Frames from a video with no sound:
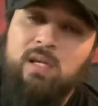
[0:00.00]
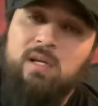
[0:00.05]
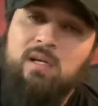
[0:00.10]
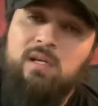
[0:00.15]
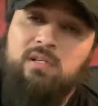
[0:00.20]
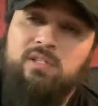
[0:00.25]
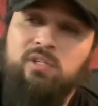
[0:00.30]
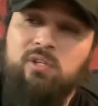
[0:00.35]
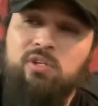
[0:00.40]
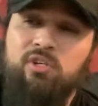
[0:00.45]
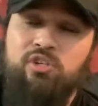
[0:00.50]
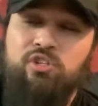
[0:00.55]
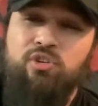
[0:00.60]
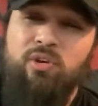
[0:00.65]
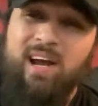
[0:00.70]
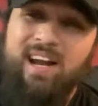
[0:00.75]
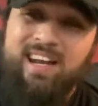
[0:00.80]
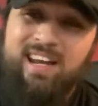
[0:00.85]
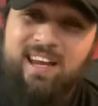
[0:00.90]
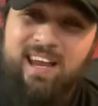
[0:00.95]
So your
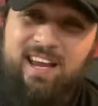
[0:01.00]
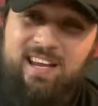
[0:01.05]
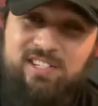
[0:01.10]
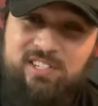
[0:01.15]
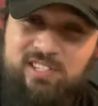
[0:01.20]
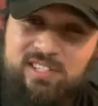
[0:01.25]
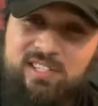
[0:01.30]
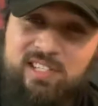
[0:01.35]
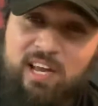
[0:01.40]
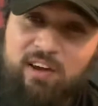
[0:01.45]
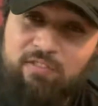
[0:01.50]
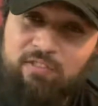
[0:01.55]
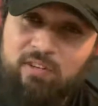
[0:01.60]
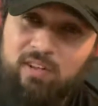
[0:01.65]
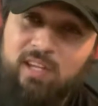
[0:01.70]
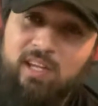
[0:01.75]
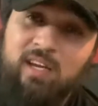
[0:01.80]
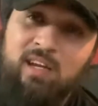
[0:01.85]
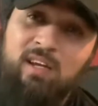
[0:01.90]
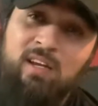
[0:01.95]
training age is
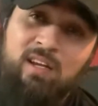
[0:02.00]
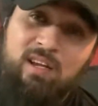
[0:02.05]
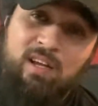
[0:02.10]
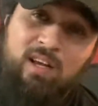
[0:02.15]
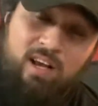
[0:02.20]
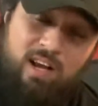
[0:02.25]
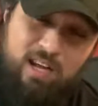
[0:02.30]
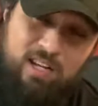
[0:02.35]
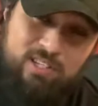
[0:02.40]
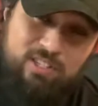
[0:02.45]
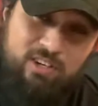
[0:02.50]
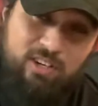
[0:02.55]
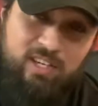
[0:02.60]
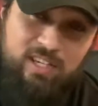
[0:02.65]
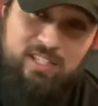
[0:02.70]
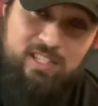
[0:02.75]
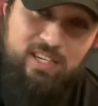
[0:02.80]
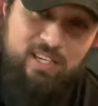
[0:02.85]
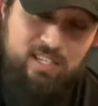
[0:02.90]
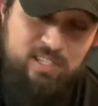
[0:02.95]
definitely took
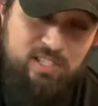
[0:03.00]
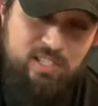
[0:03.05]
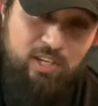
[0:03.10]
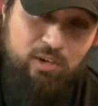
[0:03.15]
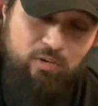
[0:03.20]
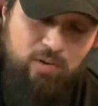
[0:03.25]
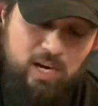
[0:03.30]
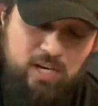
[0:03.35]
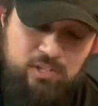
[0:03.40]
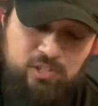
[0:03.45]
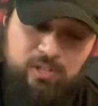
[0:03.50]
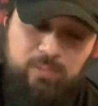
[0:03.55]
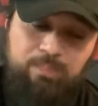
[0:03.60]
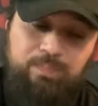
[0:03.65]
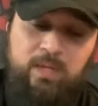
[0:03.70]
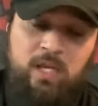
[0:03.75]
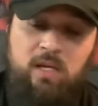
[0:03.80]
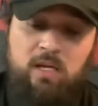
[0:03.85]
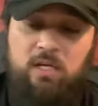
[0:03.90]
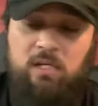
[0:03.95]
into consideration.
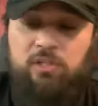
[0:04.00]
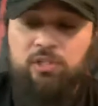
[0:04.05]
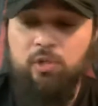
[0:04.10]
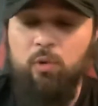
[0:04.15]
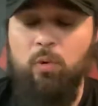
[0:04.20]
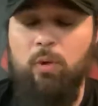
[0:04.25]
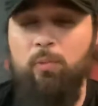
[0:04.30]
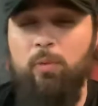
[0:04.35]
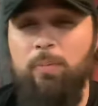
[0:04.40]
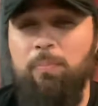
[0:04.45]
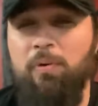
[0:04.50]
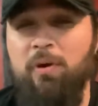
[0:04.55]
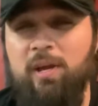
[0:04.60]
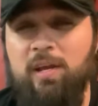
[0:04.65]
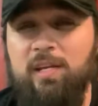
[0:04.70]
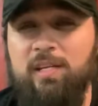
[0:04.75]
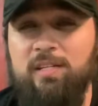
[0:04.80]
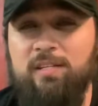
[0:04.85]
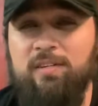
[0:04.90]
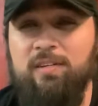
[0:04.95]
So when we bring
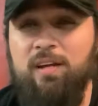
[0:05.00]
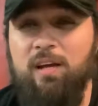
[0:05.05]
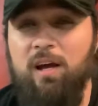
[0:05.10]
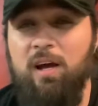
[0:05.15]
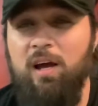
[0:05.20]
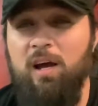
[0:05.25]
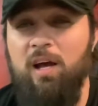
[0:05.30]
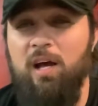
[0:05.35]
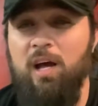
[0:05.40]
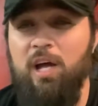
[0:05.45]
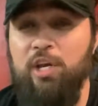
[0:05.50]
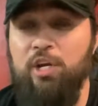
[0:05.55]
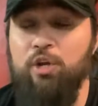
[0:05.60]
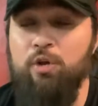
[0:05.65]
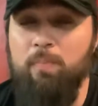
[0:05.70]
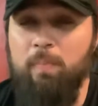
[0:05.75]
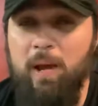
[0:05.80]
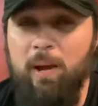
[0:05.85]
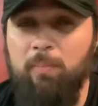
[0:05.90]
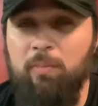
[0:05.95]
in a
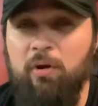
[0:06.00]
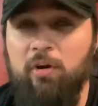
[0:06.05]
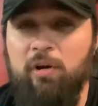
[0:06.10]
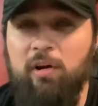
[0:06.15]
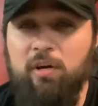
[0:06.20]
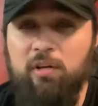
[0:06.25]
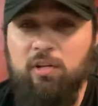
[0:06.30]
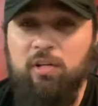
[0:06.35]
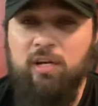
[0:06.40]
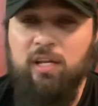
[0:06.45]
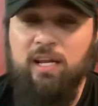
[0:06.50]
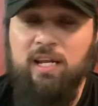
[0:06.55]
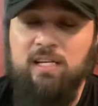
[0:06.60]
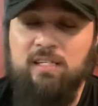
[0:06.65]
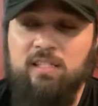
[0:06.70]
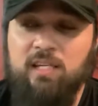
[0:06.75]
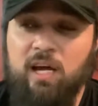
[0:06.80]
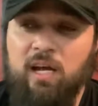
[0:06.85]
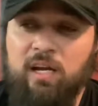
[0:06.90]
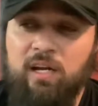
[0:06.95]
new member and they're looking at
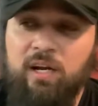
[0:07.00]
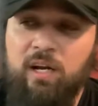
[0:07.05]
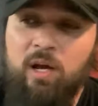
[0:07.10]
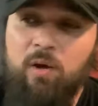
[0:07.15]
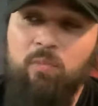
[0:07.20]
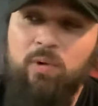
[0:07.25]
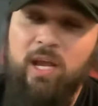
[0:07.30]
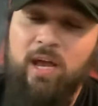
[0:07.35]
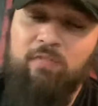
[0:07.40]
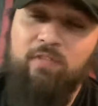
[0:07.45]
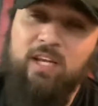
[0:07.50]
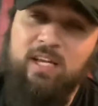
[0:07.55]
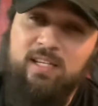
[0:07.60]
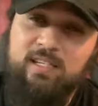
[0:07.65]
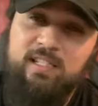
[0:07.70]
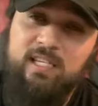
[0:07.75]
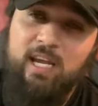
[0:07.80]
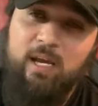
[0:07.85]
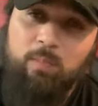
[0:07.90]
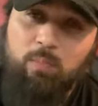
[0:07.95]
signing up, we have an
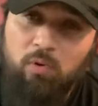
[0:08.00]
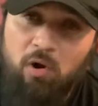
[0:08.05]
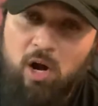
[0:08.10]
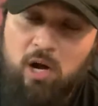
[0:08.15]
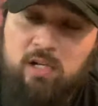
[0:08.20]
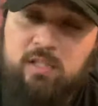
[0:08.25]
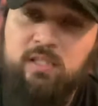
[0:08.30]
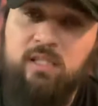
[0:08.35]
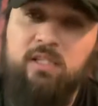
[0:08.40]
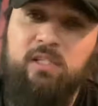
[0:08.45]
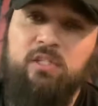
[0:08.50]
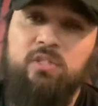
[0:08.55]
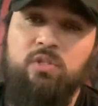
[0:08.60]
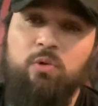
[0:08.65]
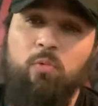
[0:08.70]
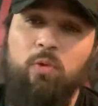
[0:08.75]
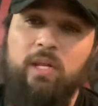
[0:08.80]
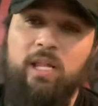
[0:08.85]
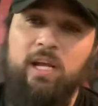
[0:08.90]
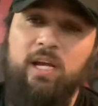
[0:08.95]
intake process.
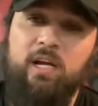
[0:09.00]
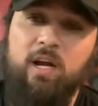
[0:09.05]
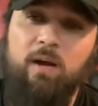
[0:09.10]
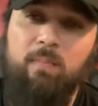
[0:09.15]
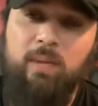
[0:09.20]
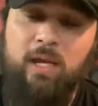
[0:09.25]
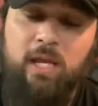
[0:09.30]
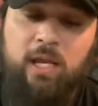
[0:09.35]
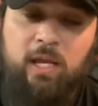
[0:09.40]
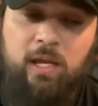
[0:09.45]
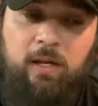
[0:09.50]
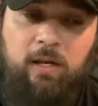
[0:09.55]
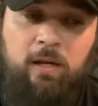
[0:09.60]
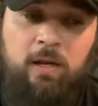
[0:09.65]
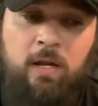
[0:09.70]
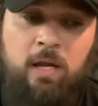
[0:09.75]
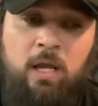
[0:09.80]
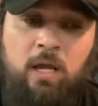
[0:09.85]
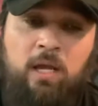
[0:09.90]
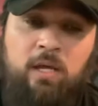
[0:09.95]
So when they come
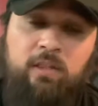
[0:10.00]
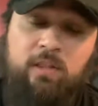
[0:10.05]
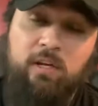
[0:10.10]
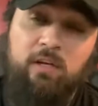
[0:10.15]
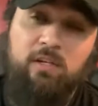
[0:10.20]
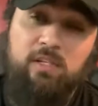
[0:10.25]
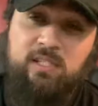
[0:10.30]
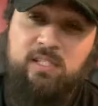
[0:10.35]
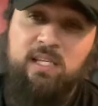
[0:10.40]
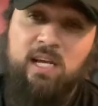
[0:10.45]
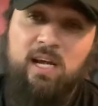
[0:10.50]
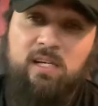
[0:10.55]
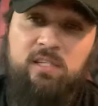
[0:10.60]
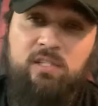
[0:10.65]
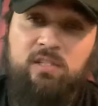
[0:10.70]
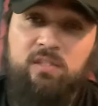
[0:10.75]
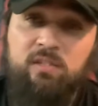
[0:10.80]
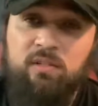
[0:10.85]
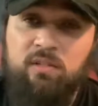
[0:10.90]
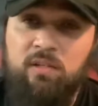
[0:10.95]
in, they're
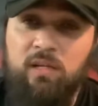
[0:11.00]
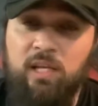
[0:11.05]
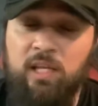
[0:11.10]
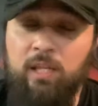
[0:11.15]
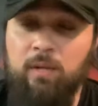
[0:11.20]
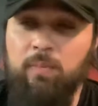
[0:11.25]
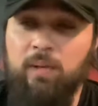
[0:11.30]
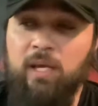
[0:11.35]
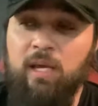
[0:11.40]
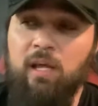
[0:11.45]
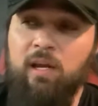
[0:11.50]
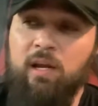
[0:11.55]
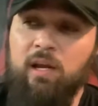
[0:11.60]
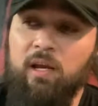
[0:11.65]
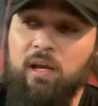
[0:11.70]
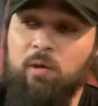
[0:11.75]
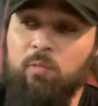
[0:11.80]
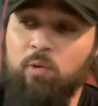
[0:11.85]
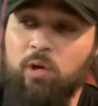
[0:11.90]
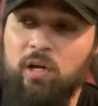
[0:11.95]
assessed in the
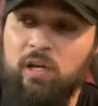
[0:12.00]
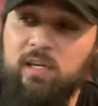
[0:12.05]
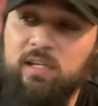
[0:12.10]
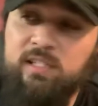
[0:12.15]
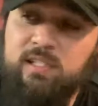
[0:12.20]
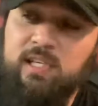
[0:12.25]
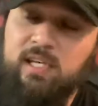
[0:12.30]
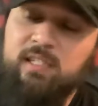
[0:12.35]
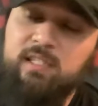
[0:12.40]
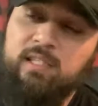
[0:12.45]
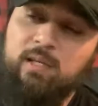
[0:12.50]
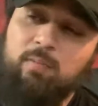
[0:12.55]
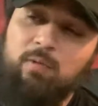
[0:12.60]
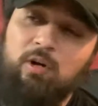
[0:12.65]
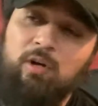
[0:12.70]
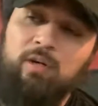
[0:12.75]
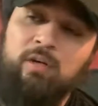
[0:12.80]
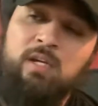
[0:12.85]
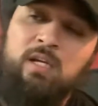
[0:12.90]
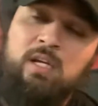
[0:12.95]
beginning, and we're gonna assess them
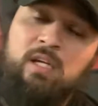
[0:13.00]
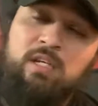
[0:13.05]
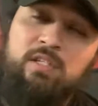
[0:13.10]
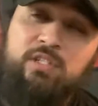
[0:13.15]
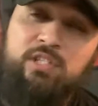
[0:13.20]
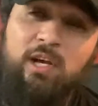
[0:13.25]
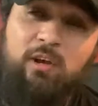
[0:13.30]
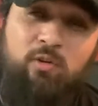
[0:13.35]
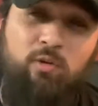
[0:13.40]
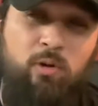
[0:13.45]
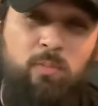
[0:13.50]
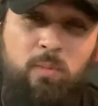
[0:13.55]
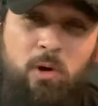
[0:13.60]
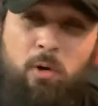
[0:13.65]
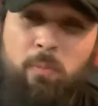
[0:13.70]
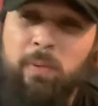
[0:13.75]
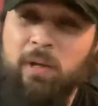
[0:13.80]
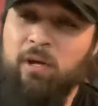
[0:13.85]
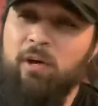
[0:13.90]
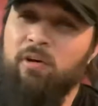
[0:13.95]
on general
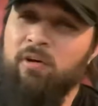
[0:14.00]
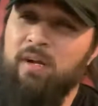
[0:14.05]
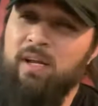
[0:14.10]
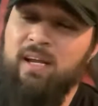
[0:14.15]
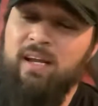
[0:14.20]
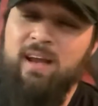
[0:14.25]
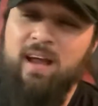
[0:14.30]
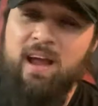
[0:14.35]
mobility,